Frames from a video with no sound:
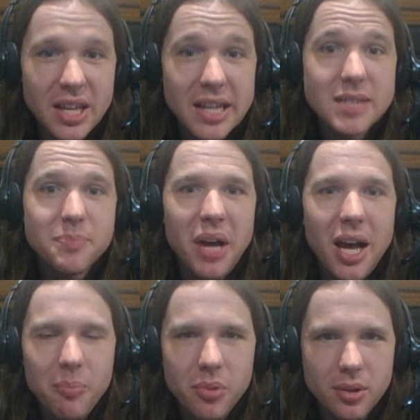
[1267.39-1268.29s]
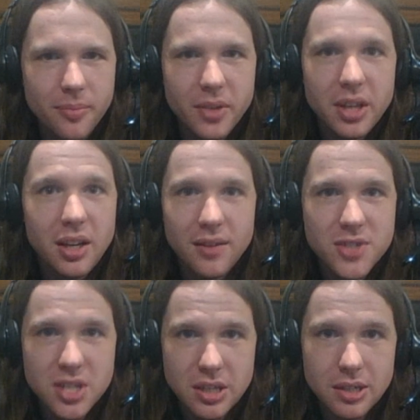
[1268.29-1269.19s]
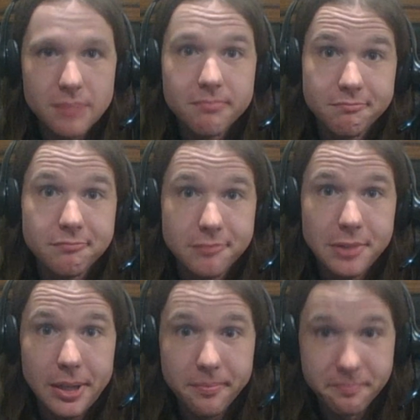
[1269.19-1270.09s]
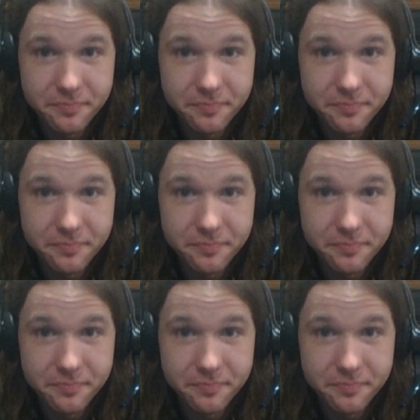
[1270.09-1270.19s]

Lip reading: It's Popple. Enough said. Yeah.